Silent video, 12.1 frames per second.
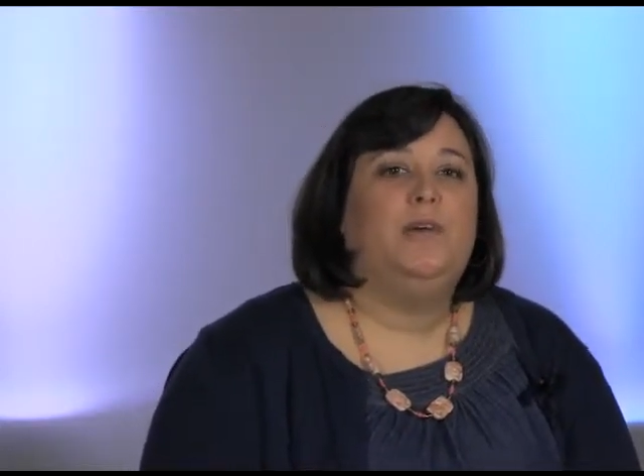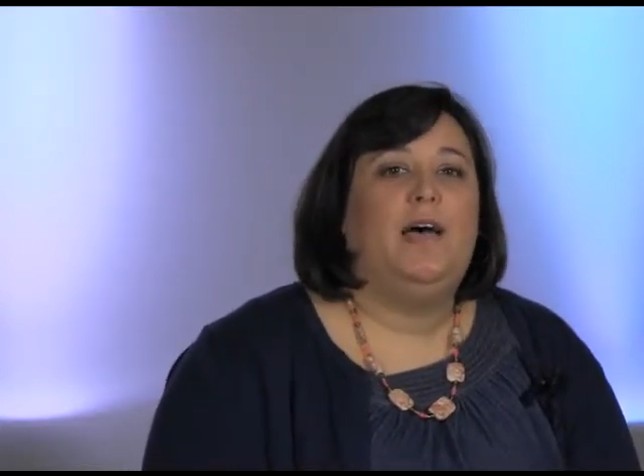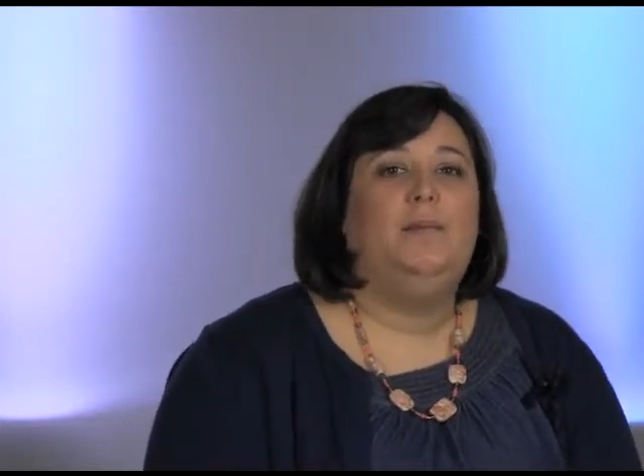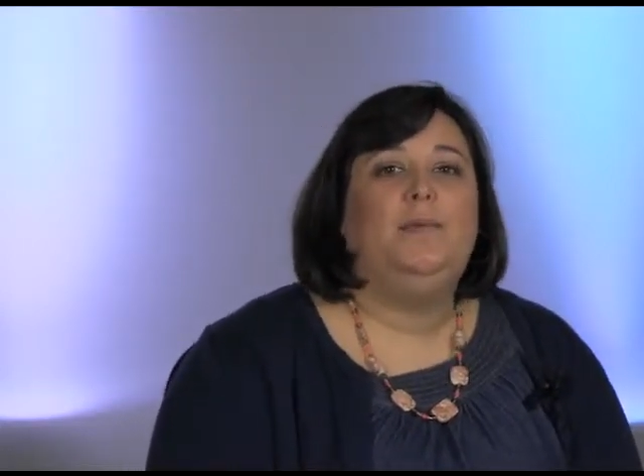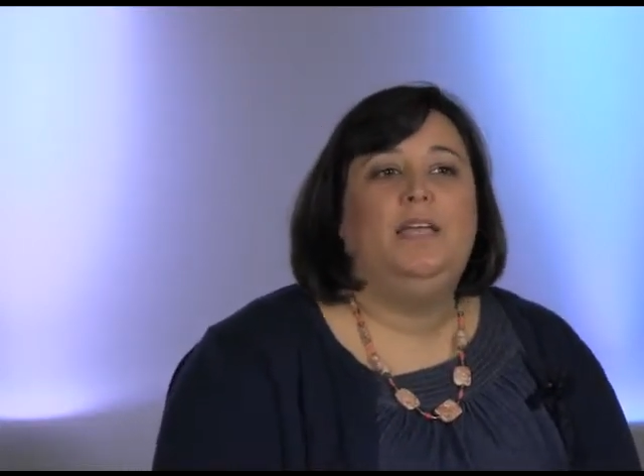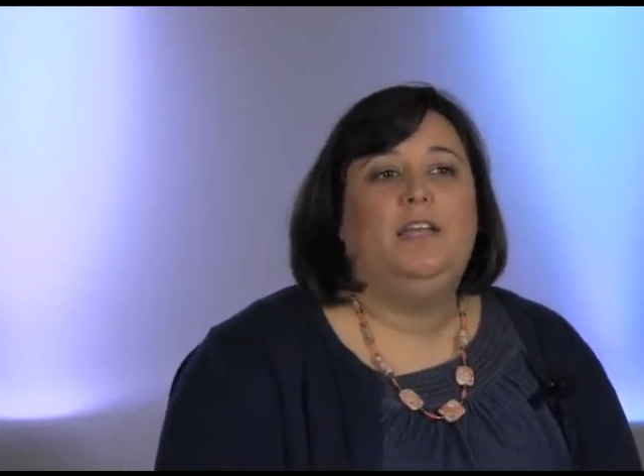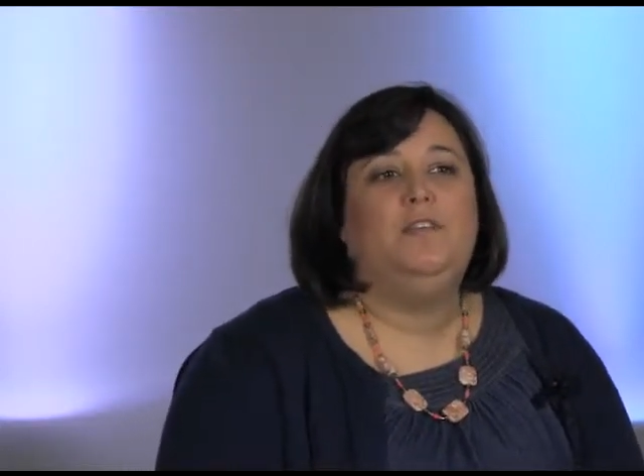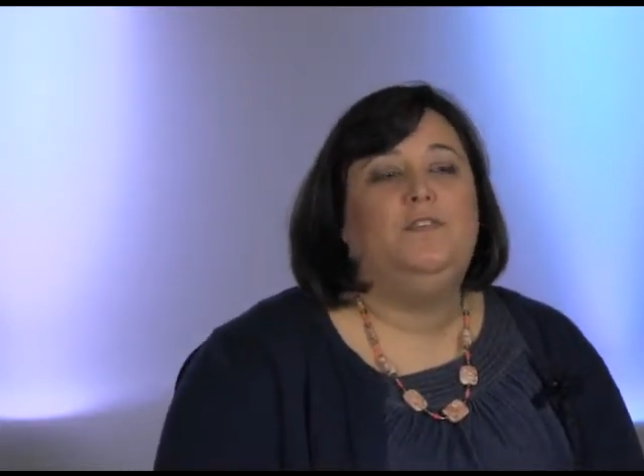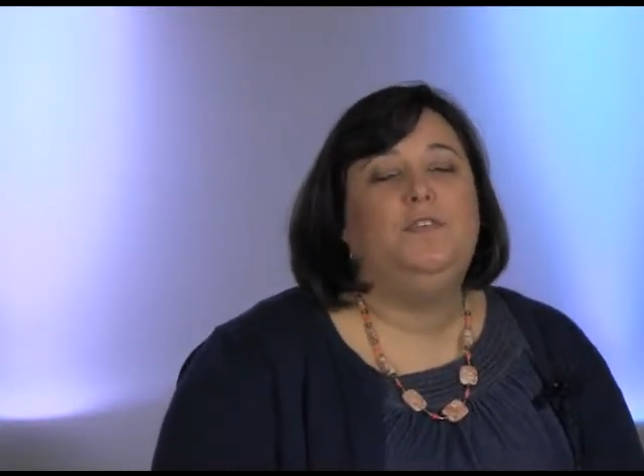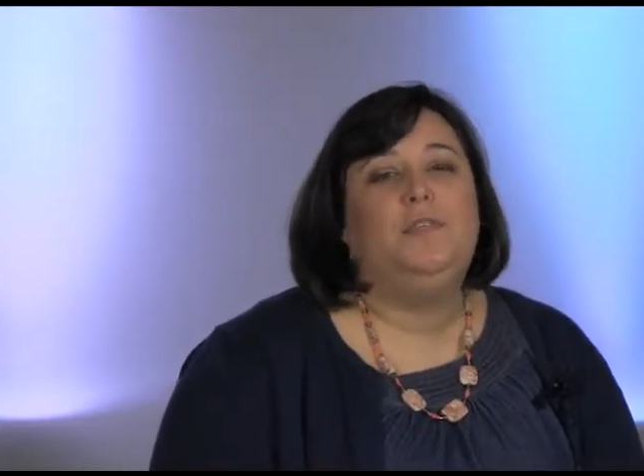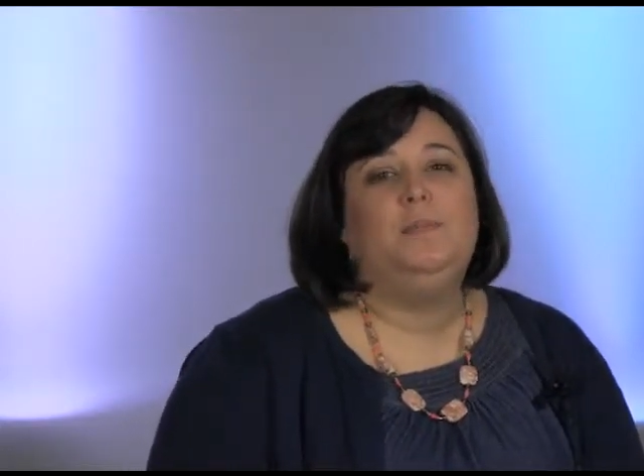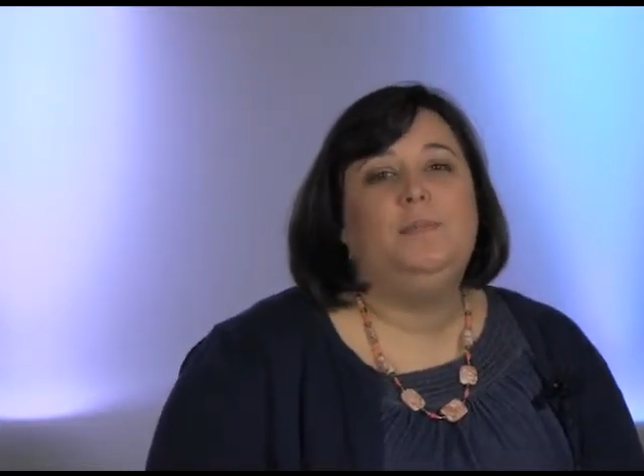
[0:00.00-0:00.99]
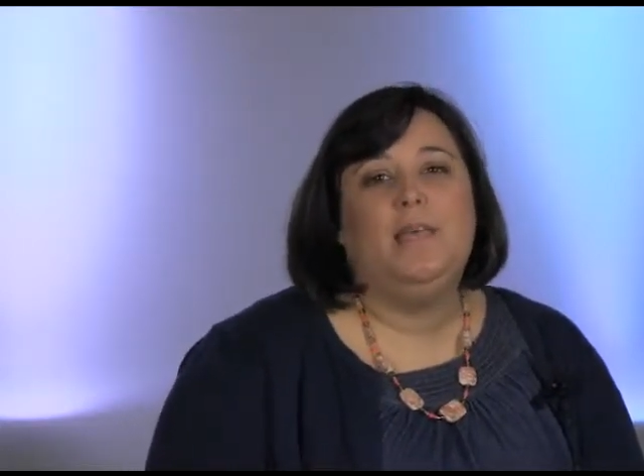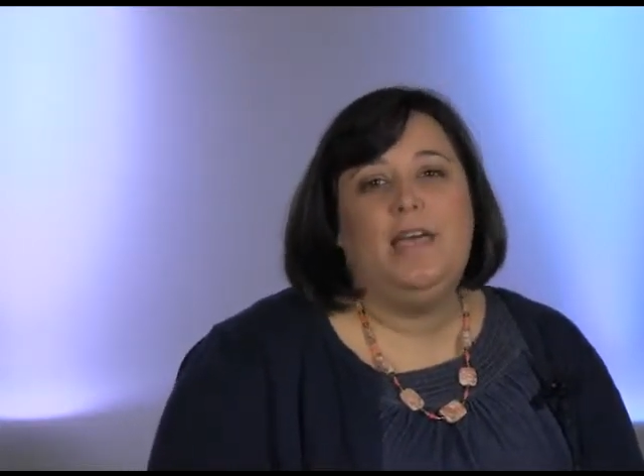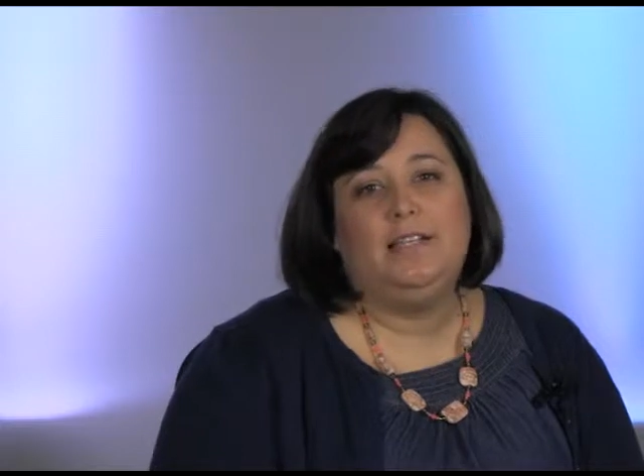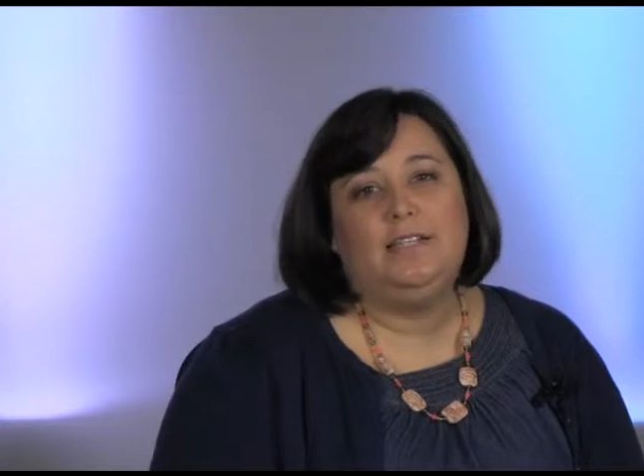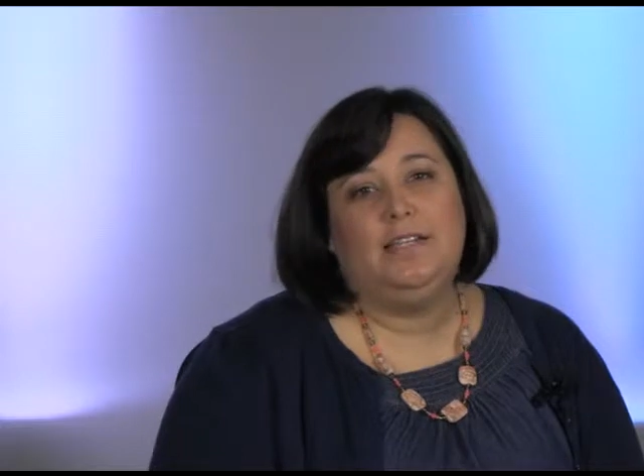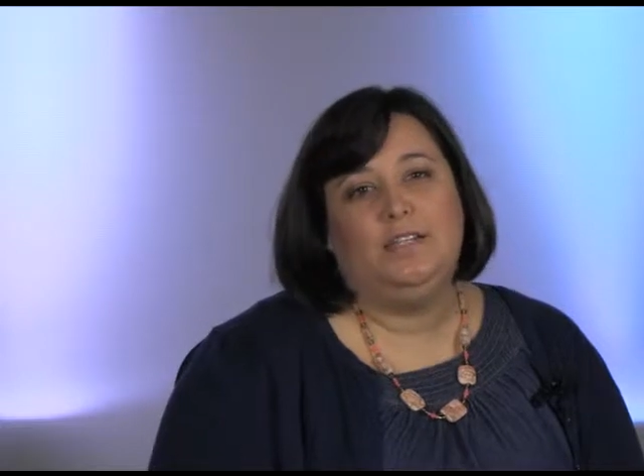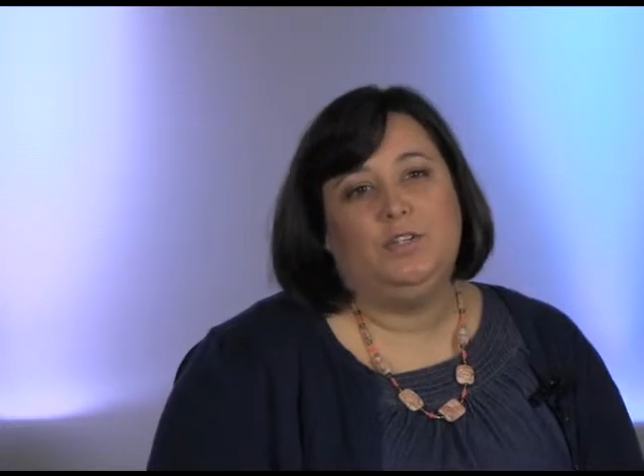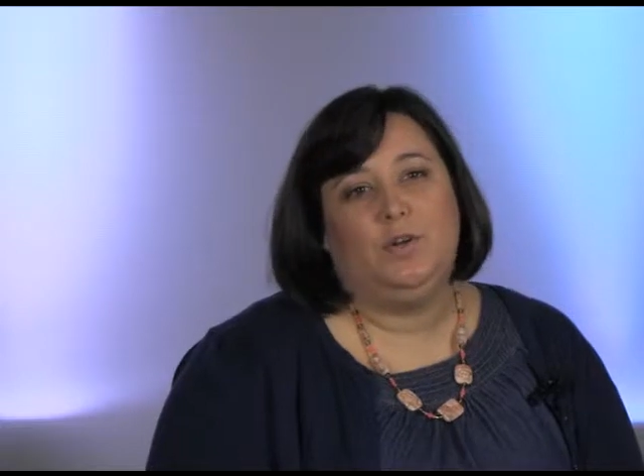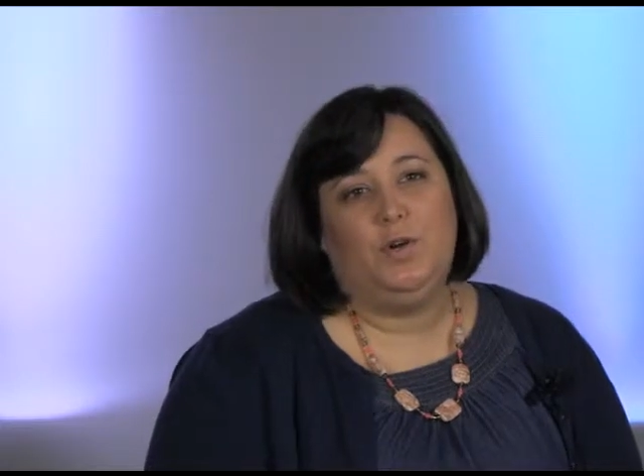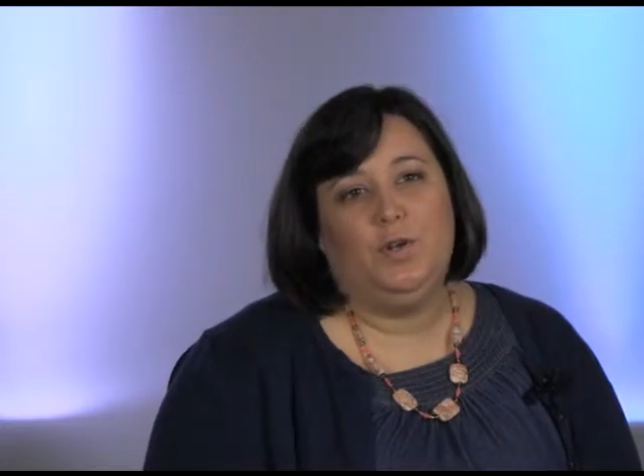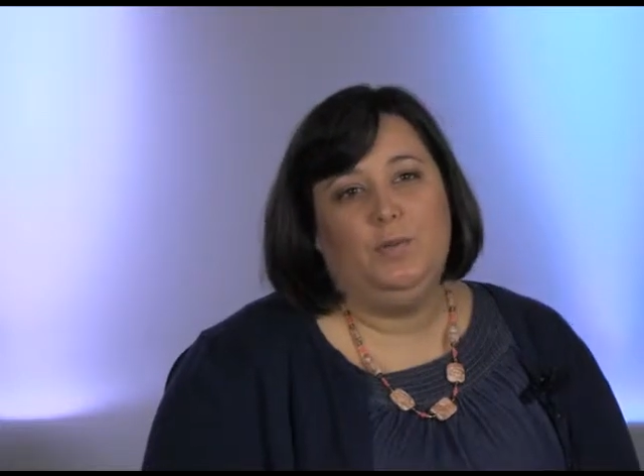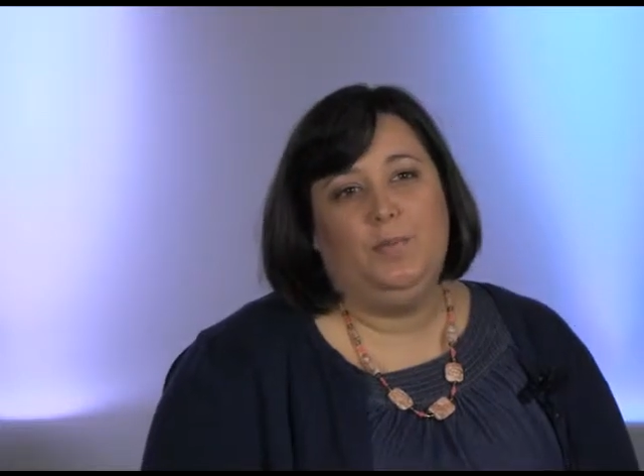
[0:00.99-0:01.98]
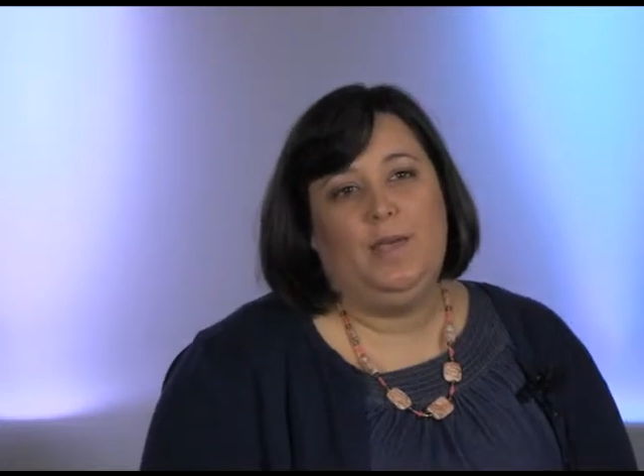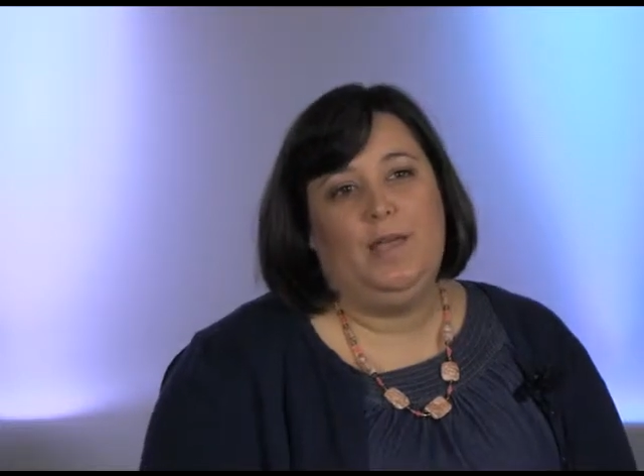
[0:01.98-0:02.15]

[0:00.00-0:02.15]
I begin to view them less as a group